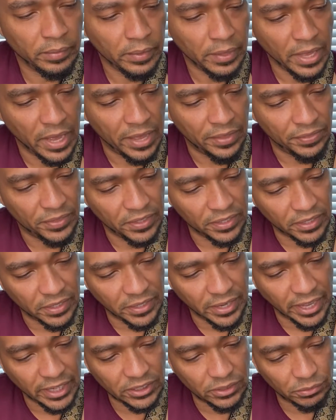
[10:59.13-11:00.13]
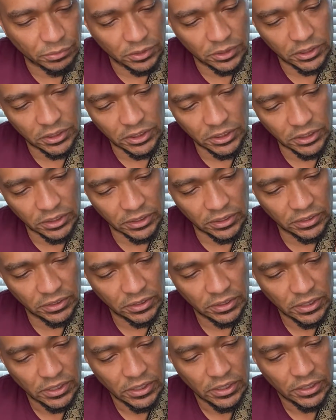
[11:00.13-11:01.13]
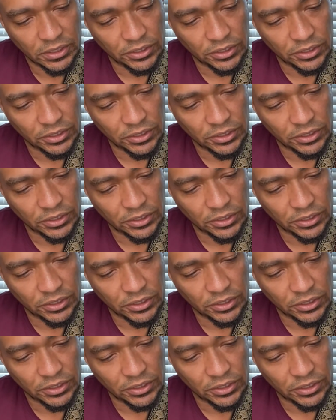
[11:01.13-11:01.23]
And then the next one is here.